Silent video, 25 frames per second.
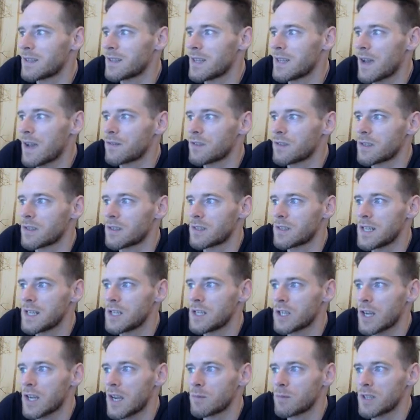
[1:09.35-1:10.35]
the F's, the C
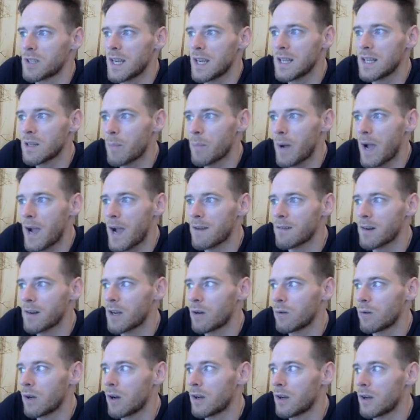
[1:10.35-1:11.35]
shapes in the
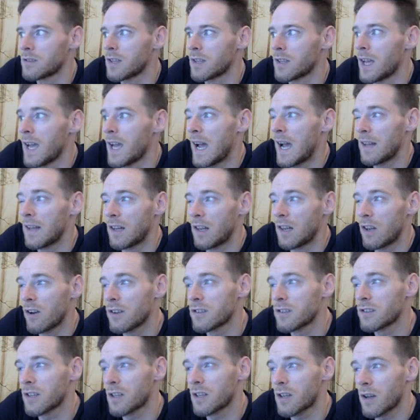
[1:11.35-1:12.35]
parallel lines and the
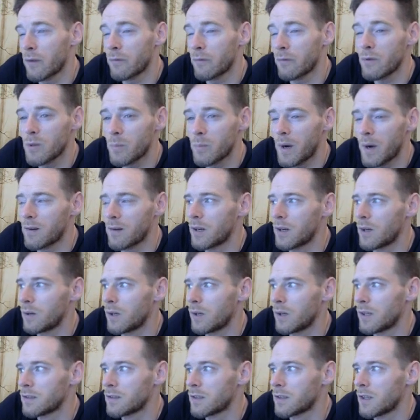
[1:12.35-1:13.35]
lines that cut through the parallel
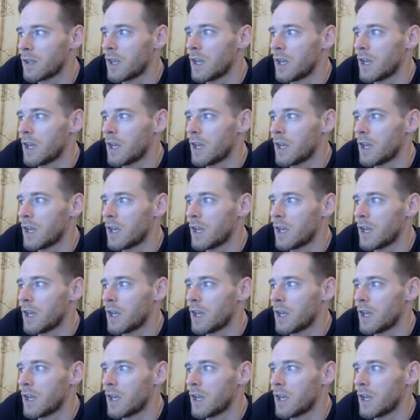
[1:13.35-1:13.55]
lines,